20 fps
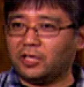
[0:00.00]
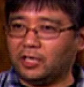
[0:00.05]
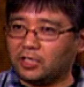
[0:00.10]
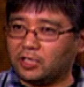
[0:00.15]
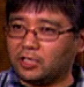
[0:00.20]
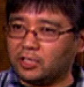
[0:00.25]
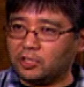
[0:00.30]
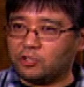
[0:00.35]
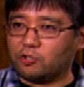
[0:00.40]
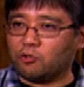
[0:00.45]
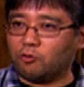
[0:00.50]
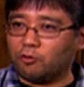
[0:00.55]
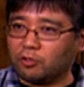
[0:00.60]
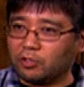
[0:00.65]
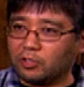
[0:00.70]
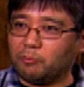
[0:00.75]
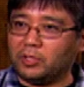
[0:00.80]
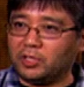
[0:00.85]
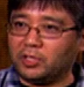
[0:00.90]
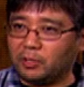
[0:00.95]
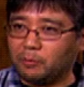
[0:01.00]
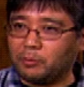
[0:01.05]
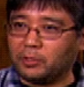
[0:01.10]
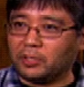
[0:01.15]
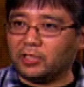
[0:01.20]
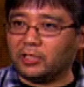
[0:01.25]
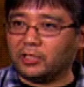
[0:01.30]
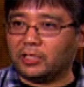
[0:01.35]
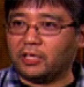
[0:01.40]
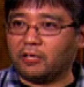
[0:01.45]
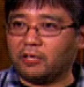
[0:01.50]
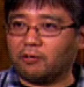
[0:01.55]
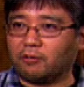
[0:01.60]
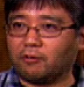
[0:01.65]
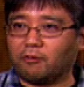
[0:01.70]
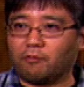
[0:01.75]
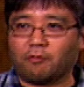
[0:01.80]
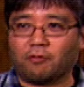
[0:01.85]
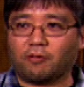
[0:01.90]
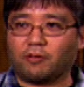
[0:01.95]
kind of control and manipulate the
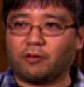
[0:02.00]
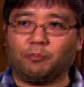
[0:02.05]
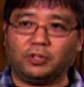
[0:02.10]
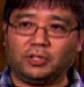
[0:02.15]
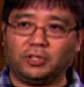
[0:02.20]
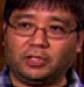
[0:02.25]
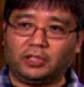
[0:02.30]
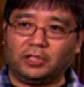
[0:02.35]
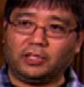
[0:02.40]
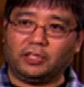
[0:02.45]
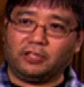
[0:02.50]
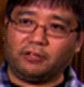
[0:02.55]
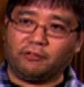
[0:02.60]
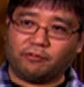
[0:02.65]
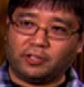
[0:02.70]
characters is completely